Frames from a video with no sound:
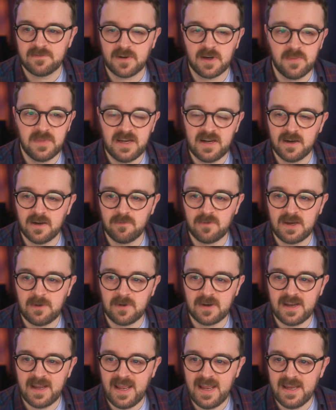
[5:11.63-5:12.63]
From here, we
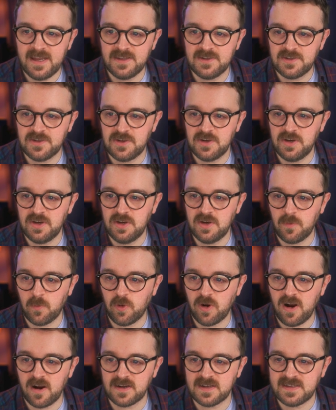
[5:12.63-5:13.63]
want to head to
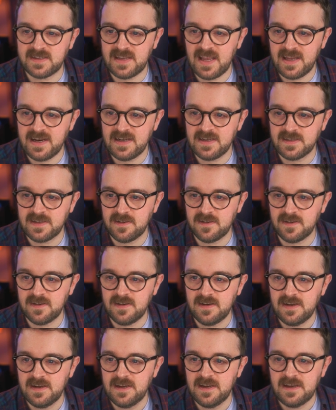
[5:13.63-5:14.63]
where our settings
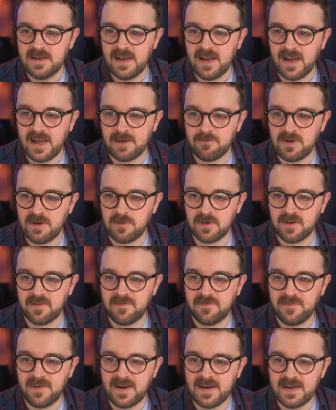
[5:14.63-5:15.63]
are and we want to
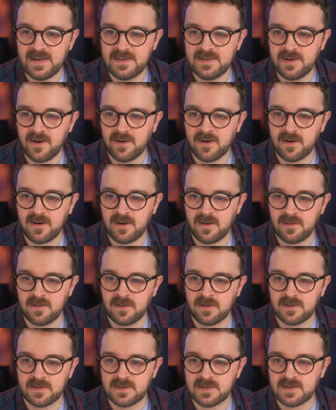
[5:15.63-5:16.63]
find our
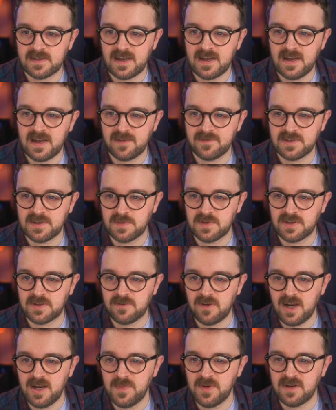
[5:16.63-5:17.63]
alerts. I have
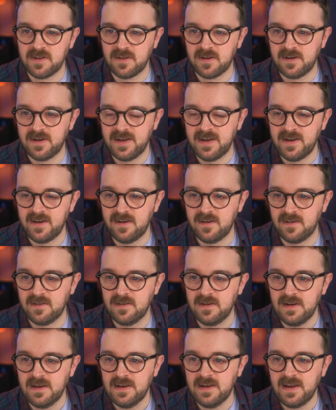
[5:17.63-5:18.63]
subscriber alert
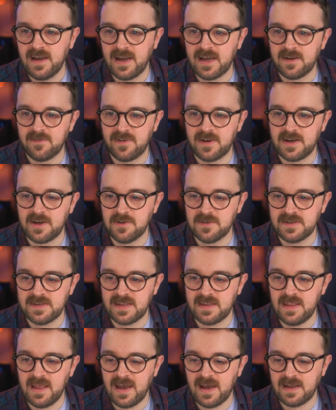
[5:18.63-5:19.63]
here. And if I go
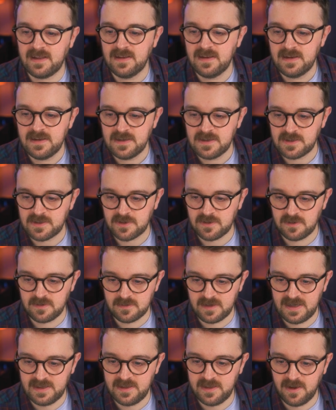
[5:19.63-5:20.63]
into that, scroll
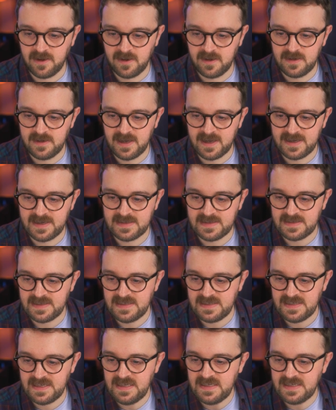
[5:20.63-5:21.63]
right down, I could
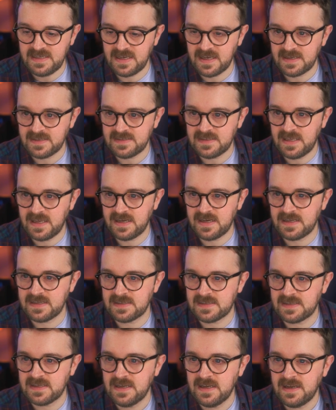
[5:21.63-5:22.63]
see TTS
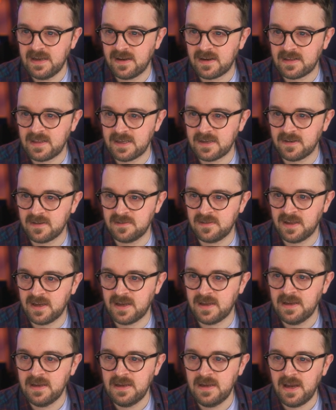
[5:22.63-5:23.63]
settings, click on
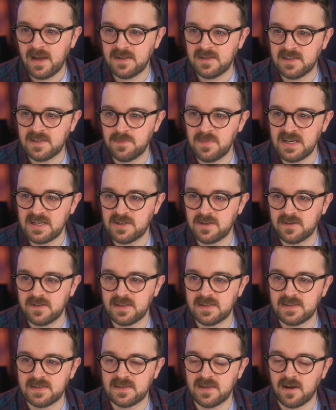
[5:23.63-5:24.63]
that and just make sure
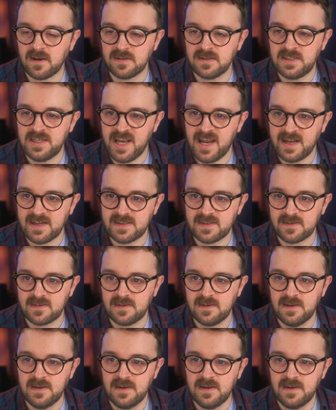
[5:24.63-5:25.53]
this is unchecked.